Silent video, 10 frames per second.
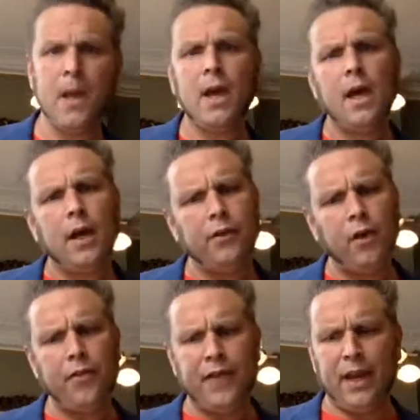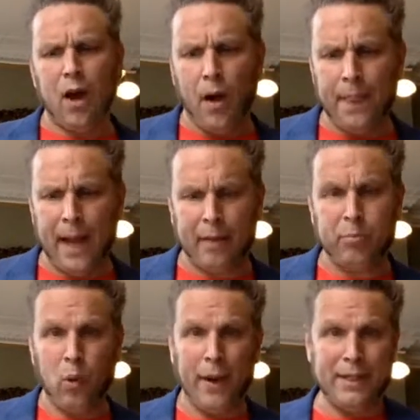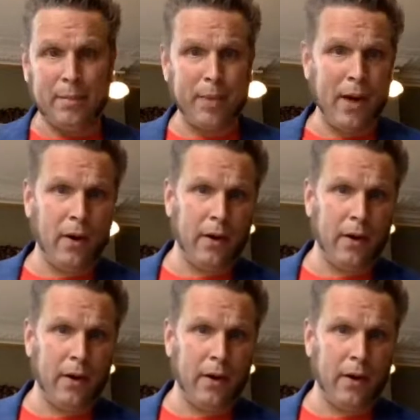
Another thing on that point, apparently